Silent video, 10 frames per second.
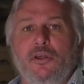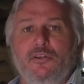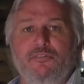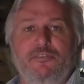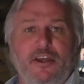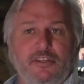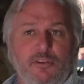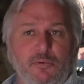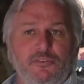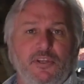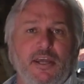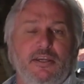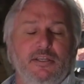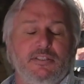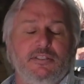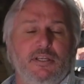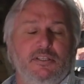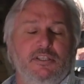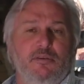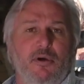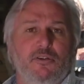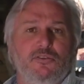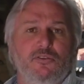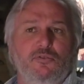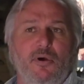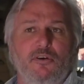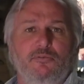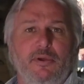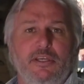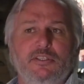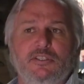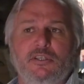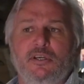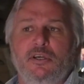The fact that we've taken a T-bone to 12 weeks